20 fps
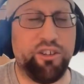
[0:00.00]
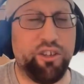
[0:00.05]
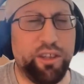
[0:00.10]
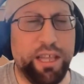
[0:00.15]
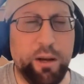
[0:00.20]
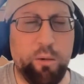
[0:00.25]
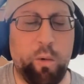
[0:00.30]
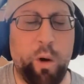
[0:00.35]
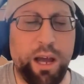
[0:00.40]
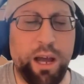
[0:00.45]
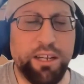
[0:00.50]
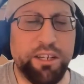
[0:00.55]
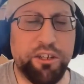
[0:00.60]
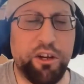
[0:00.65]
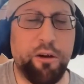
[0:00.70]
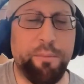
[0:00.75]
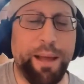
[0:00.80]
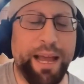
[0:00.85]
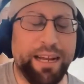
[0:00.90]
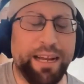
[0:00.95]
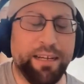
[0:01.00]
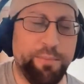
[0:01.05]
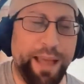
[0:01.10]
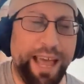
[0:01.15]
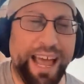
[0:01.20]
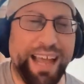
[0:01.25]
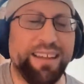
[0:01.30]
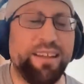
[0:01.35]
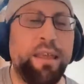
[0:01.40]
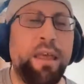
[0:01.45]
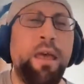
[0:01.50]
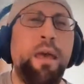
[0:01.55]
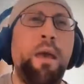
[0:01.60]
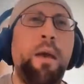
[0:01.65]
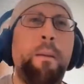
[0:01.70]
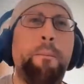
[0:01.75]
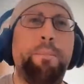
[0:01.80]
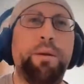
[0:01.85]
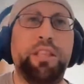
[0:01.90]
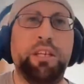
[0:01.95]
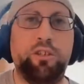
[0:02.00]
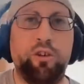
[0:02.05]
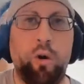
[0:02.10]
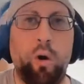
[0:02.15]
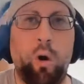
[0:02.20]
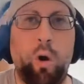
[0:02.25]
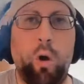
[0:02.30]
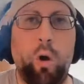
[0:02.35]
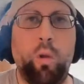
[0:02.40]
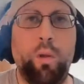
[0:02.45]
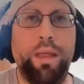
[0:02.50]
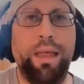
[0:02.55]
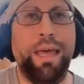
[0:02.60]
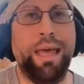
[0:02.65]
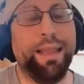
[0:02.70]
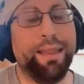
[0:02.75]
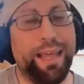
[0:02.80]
So they want to go back-to-back, but the goal,